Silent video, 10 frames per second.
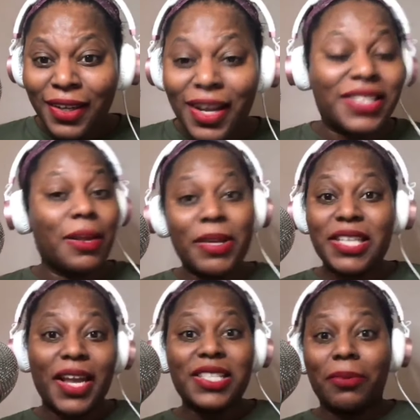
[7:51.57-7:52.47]
Because let me
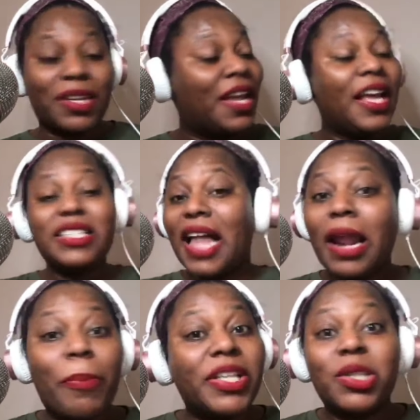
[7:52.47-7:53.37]
tell you something. There's a
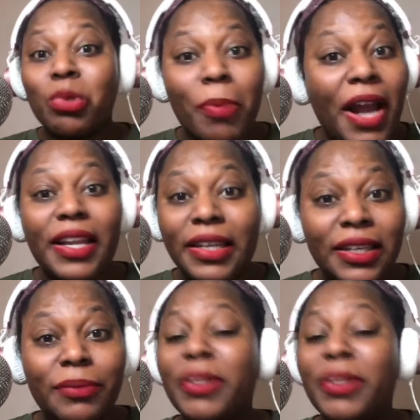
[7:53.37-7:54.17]
lot of bitches with money,